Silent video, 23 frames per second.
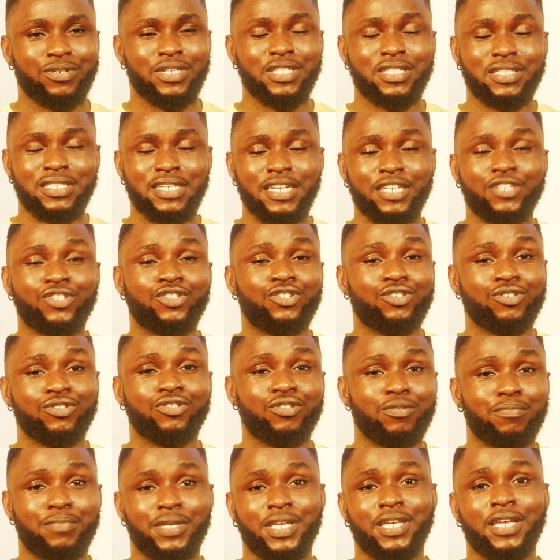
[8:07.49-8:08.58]
It takes two
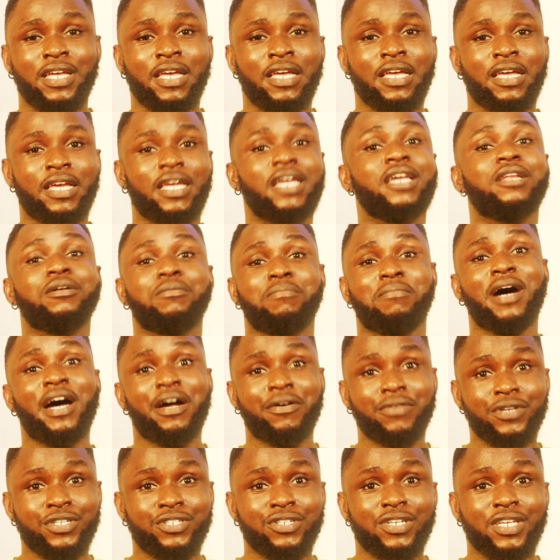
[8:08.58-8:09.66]
to be in a
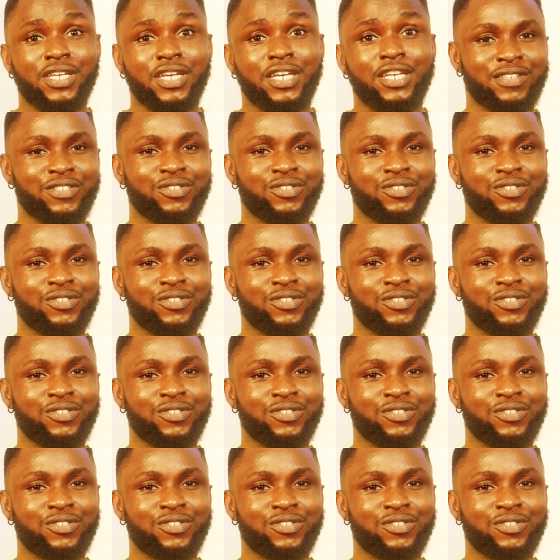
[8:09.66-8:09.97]
marriage, okay?